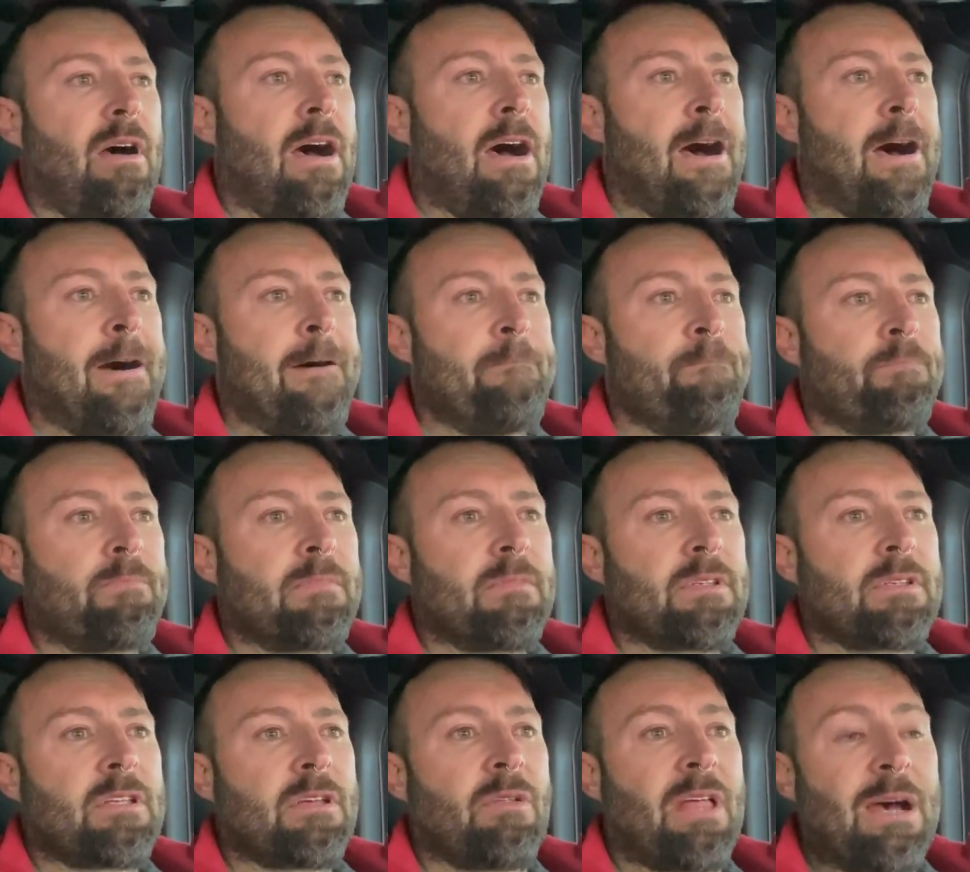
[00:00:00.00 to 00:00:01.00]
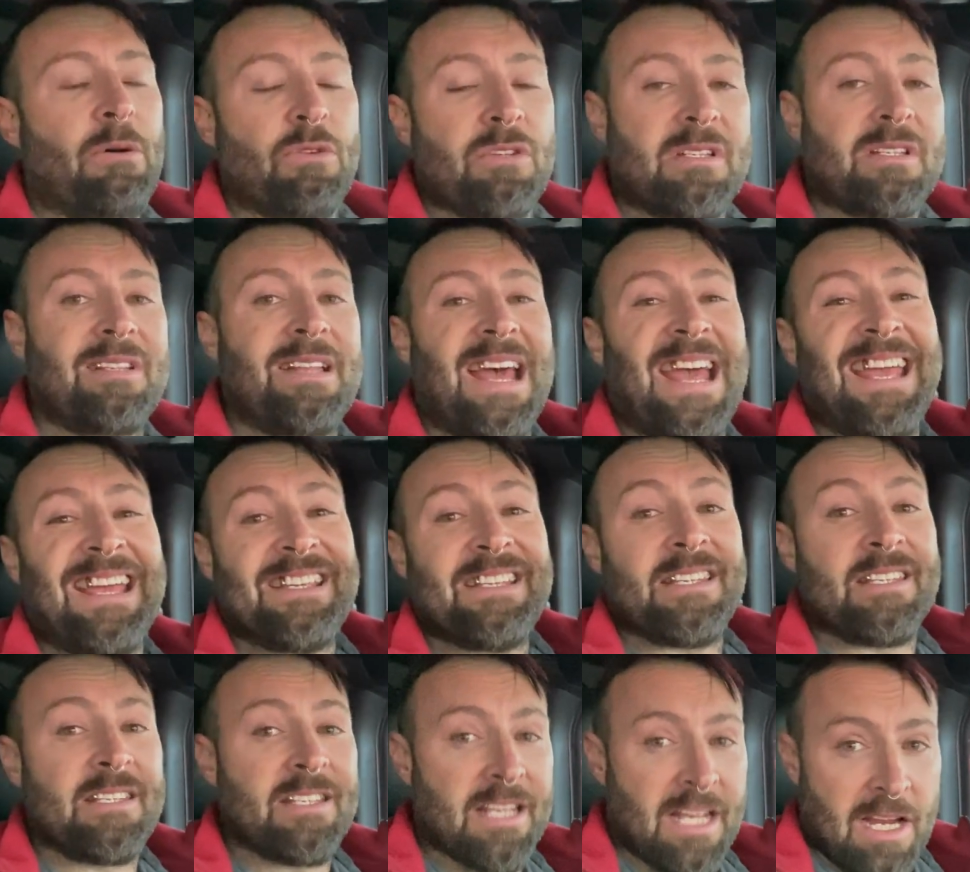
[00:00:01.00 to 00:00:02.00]
Um, so that was day
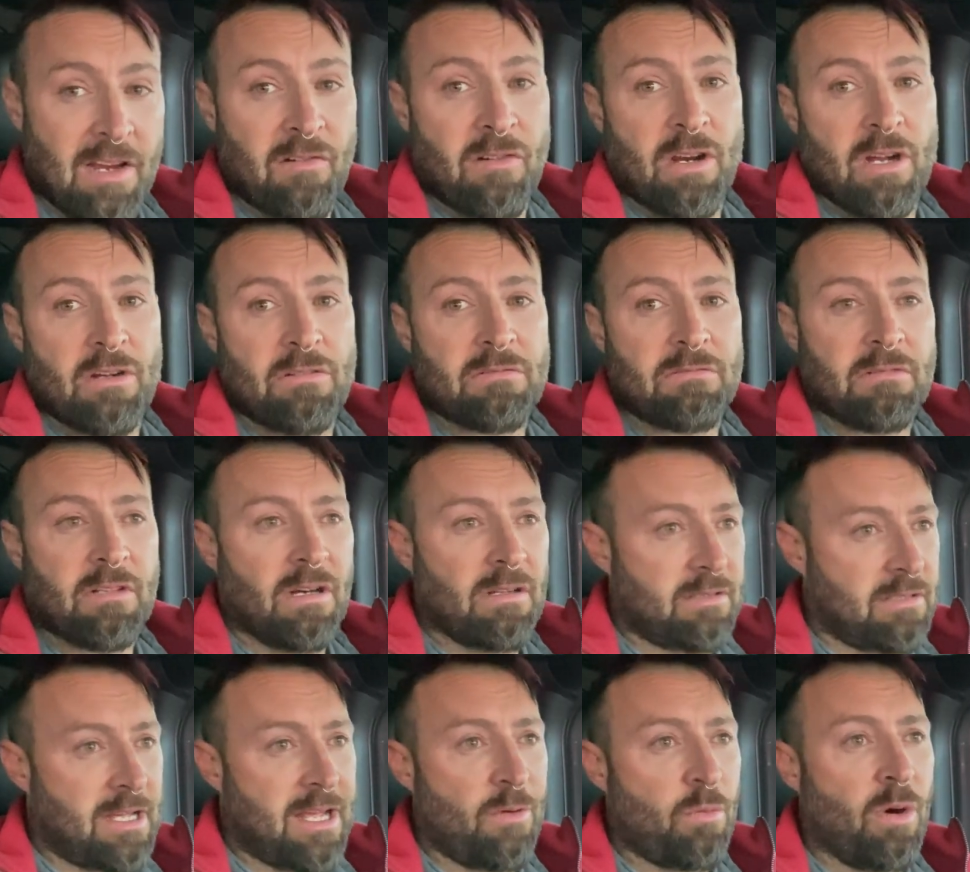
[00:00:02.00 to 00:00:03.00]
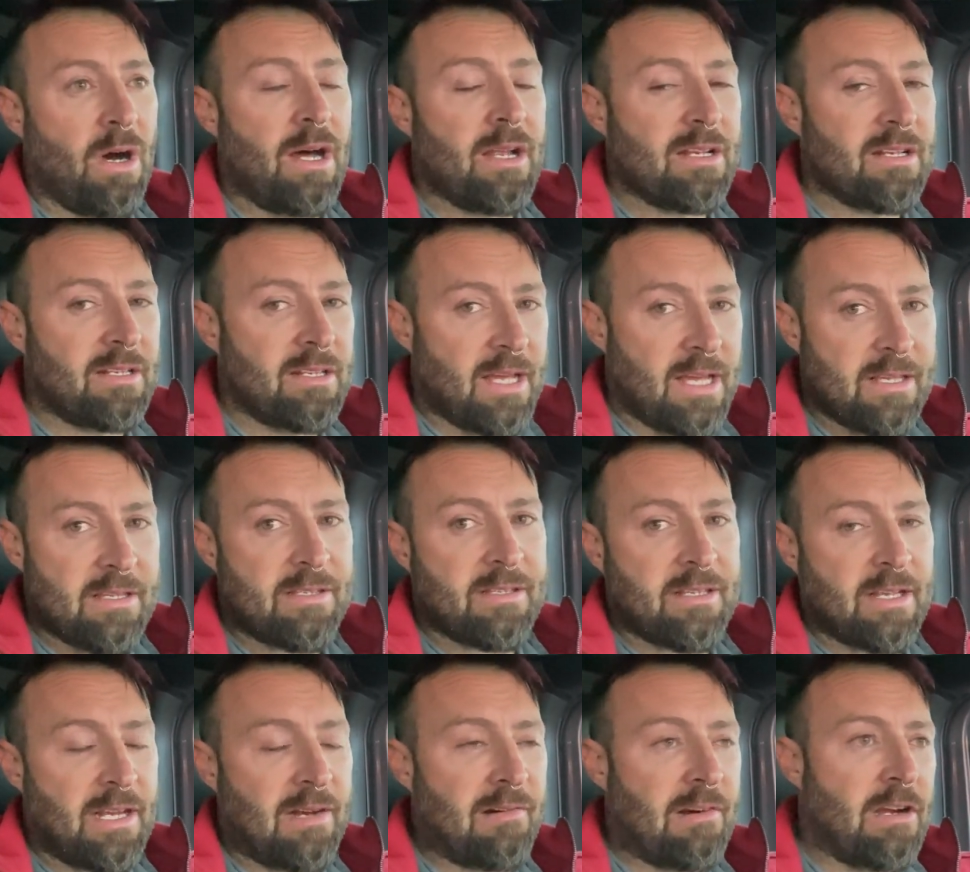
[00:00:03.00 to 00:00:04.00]
zero, not day one, day
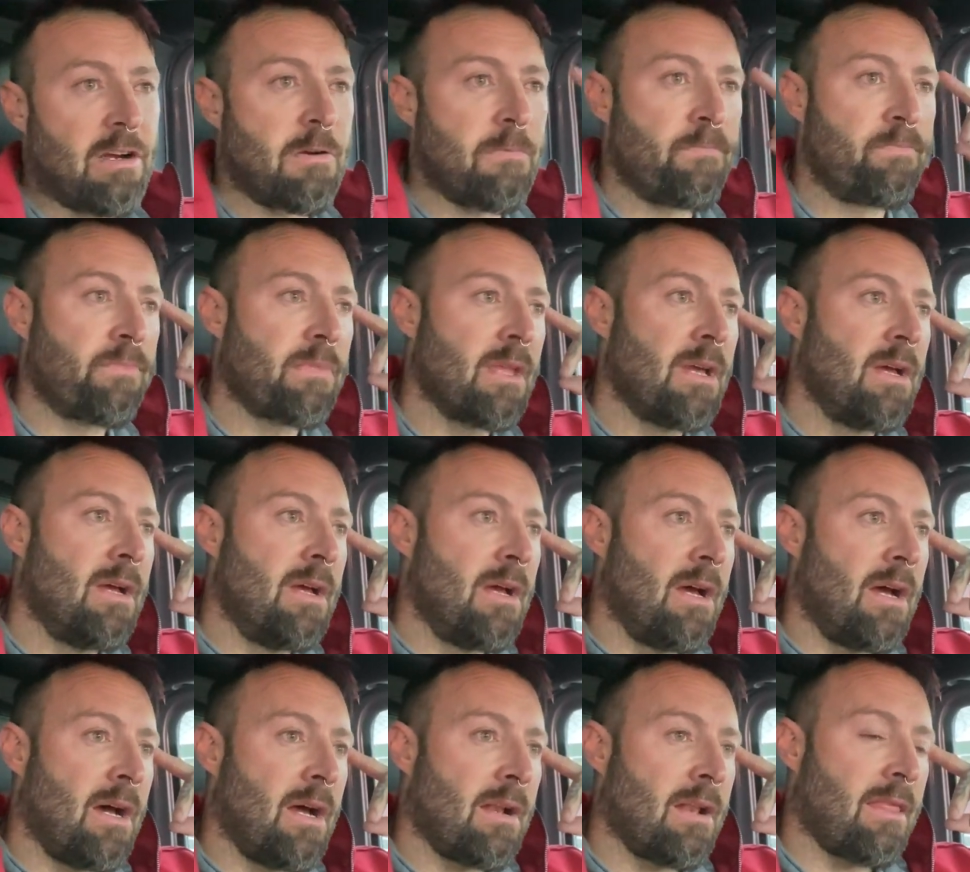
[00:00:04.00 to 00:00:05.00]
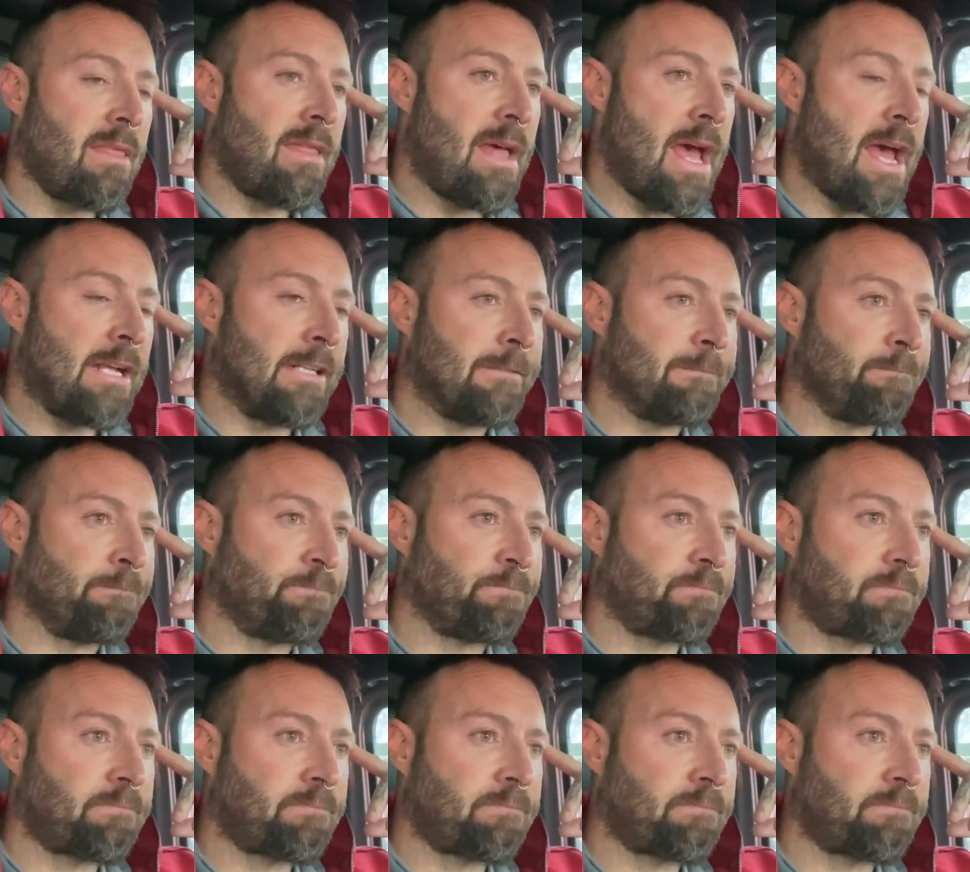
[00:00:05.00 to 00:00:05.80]
zero. And then